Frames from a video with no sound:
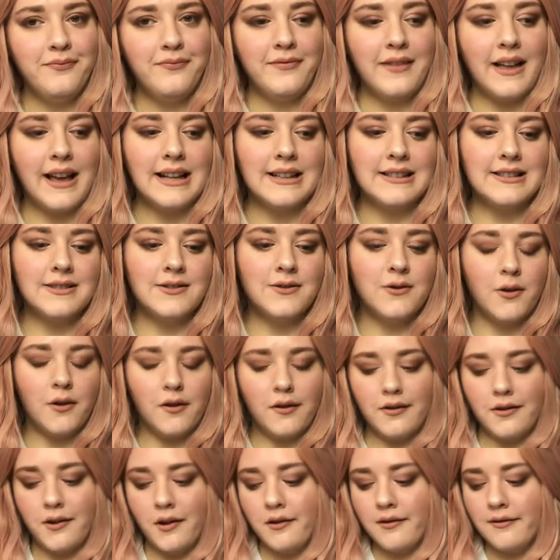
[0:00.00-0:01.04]
that's not
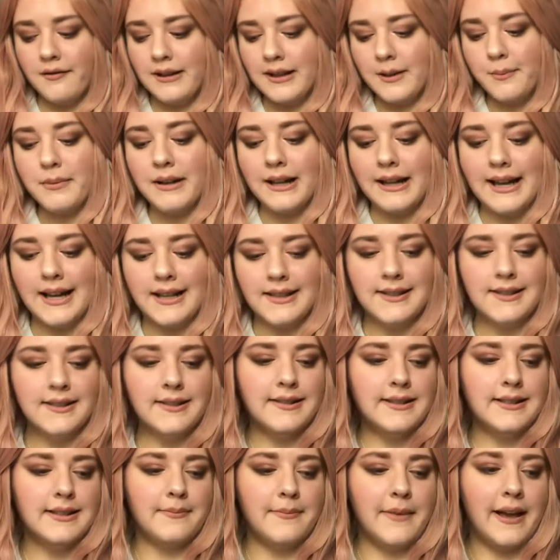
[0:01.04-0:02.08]
an overly
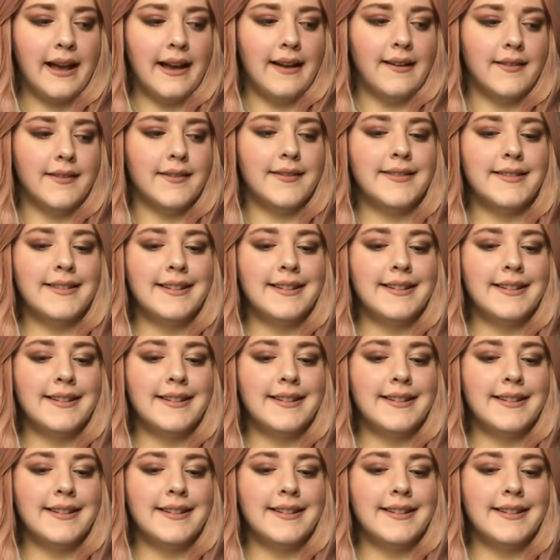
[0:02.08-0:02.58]
pleasant smell.